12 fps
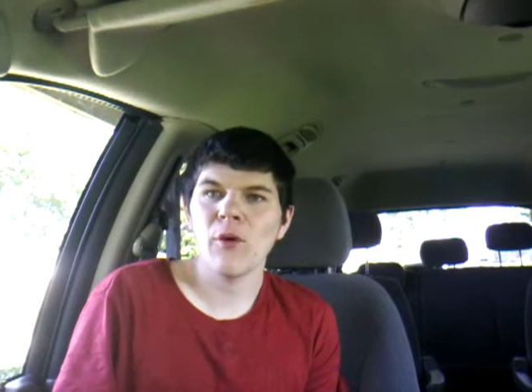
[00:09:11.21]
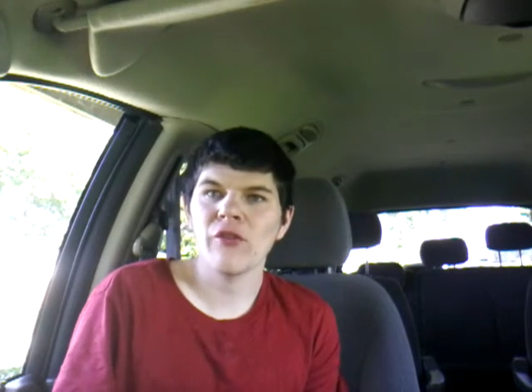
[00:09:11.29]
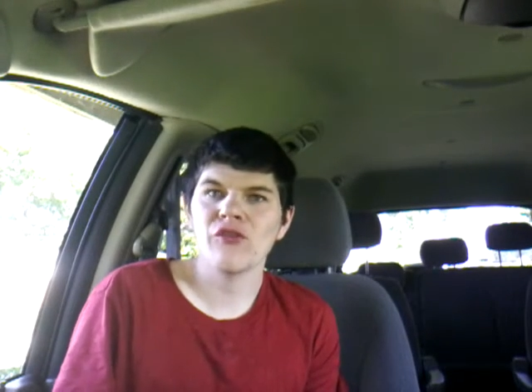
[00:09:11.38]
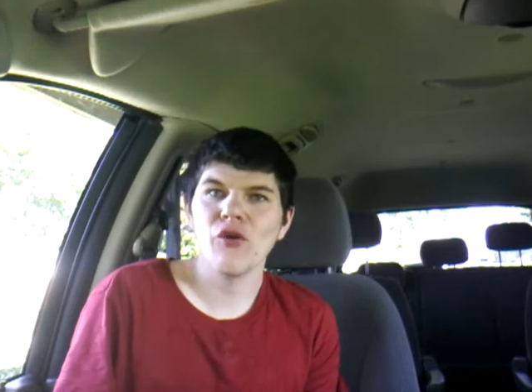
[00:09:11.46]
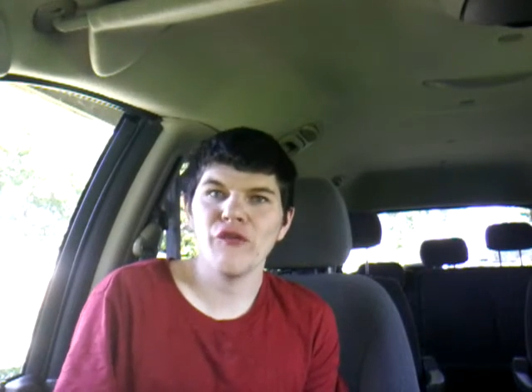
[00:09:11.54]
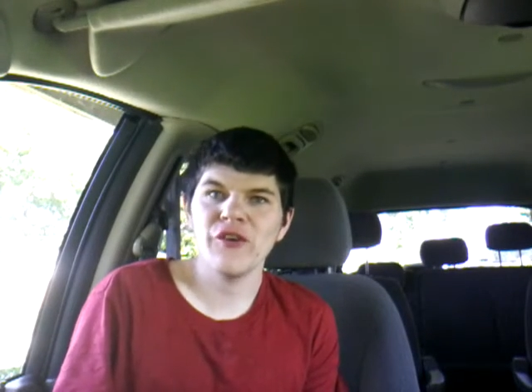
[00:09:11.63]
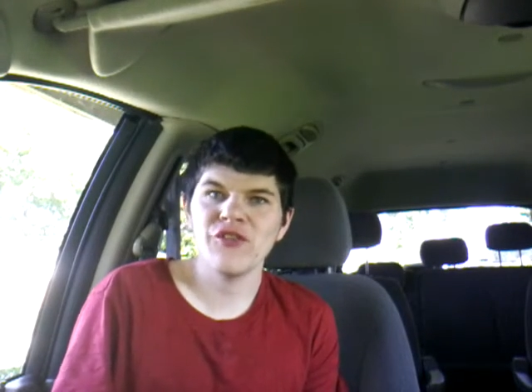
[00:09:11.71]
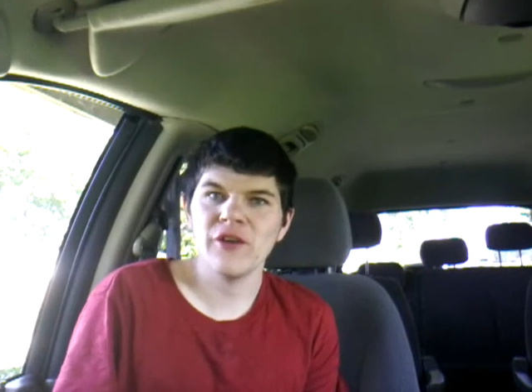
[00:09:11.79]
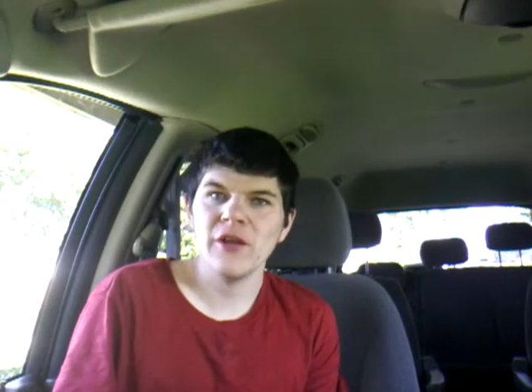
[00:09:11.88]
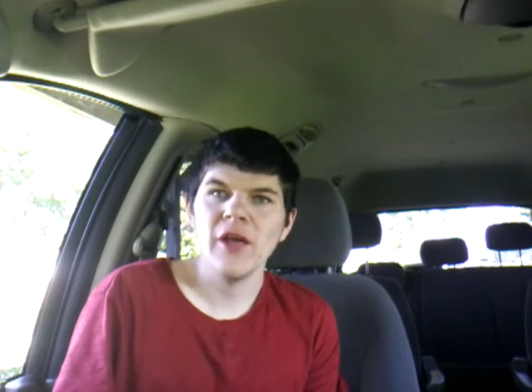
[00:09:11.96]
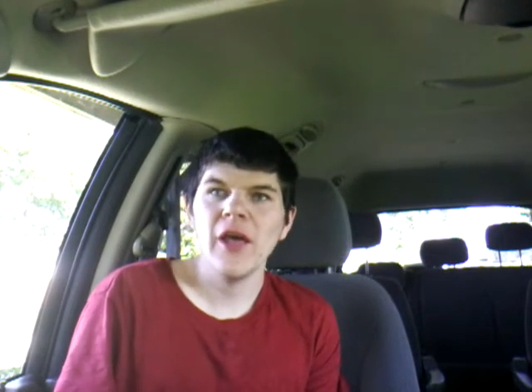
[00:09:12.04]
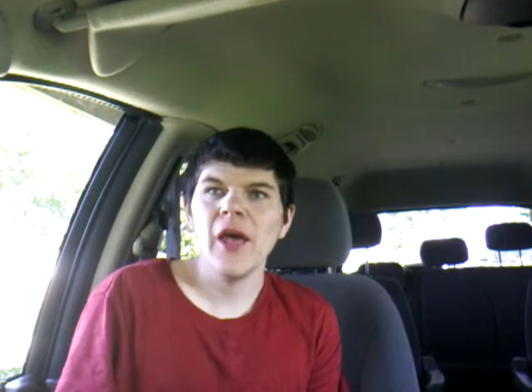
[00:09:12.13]
while there's no fish in
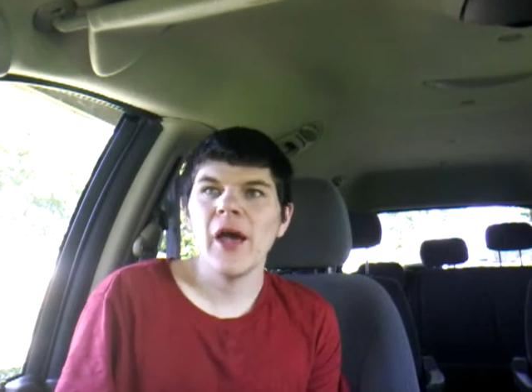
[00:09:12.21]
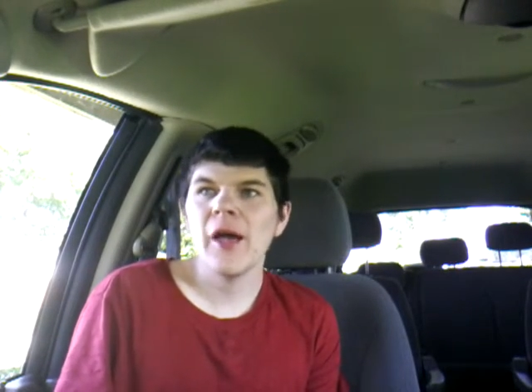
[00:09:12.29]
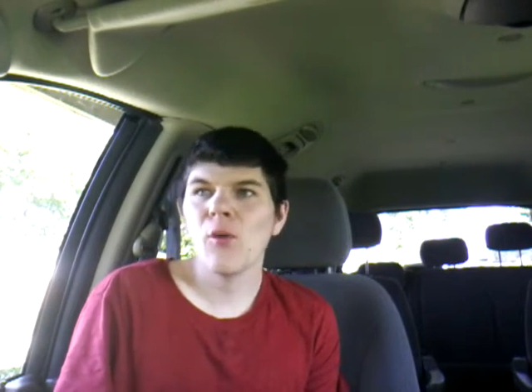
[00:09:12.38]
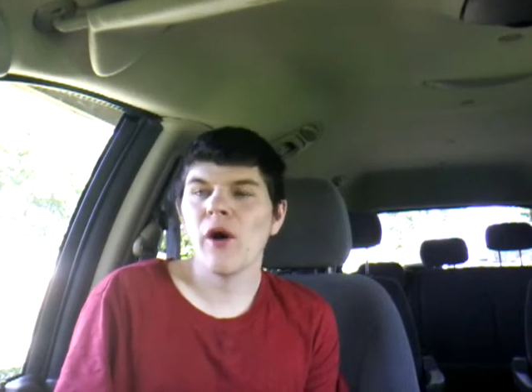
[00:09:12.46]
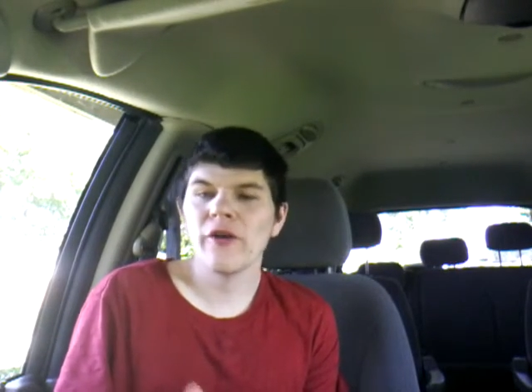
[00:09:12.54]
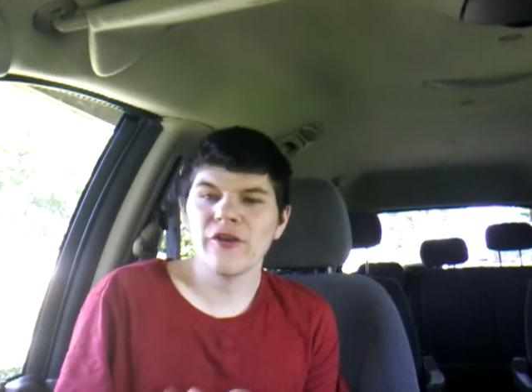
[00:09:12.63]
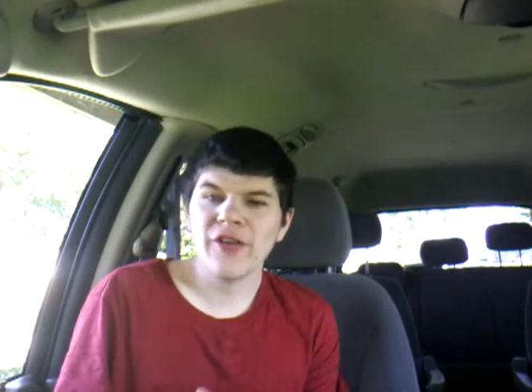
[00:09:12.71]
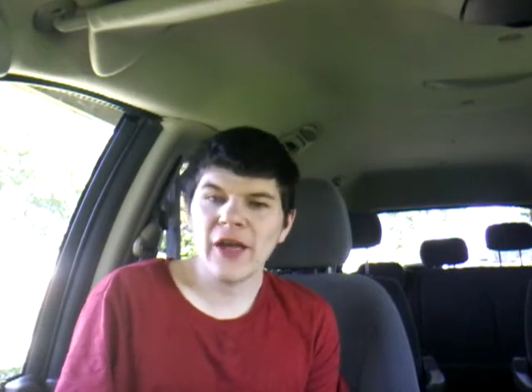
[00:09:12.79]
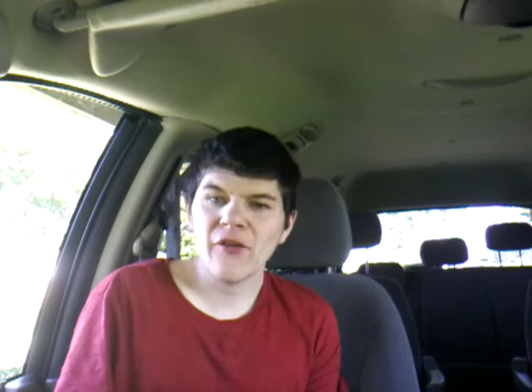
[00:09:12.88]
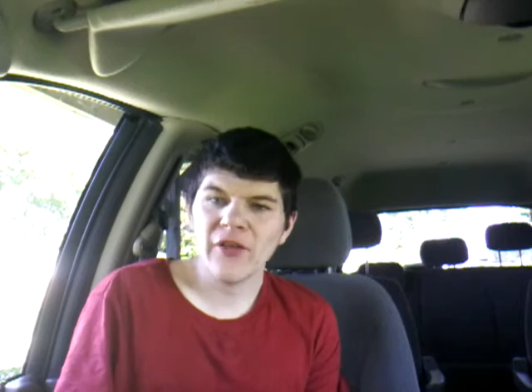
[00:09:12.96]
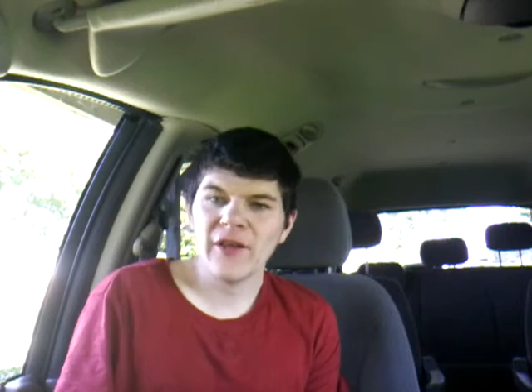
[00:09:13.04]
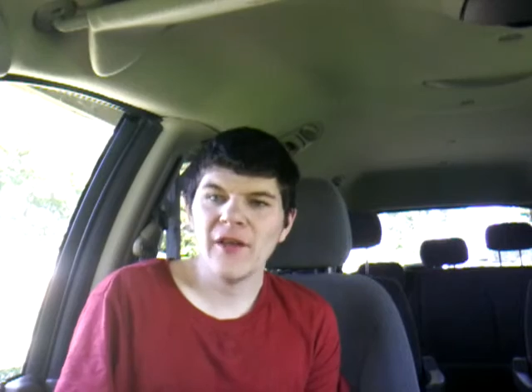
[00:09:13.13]
it while you're
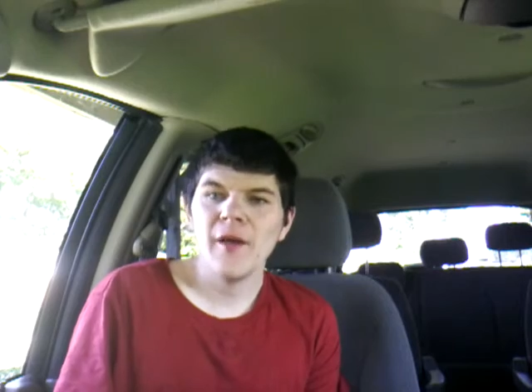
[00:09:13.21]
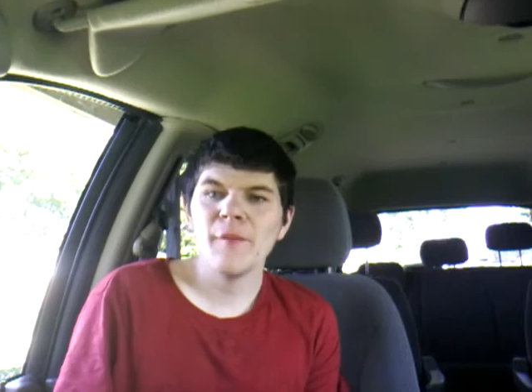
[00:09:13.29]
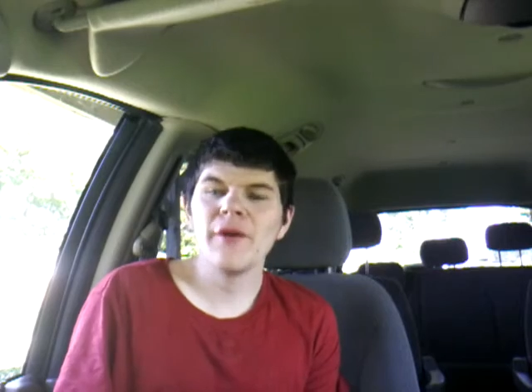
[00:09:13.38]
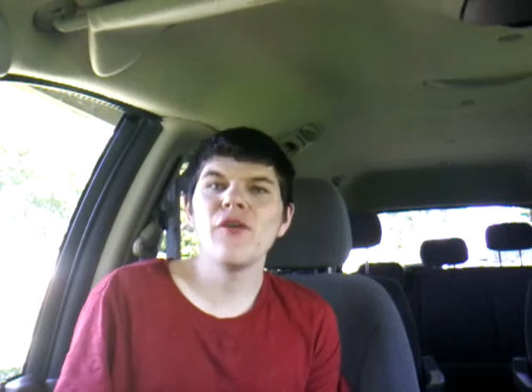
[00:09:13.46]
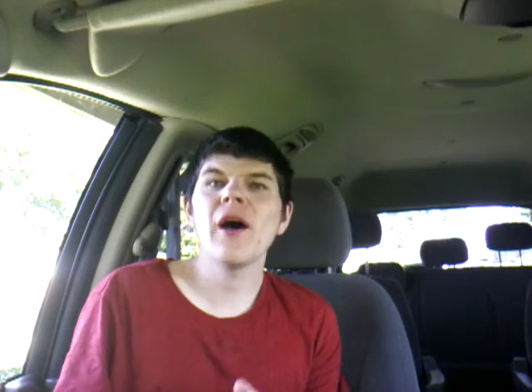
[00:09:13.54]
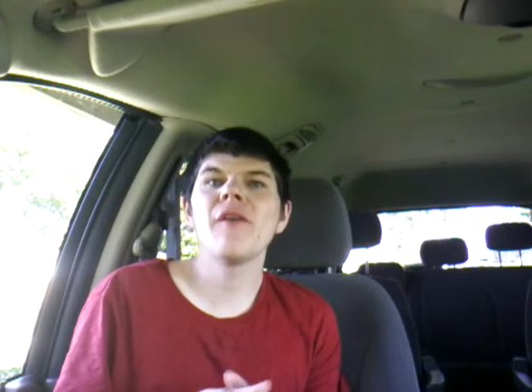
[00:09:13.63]
cycling it. But if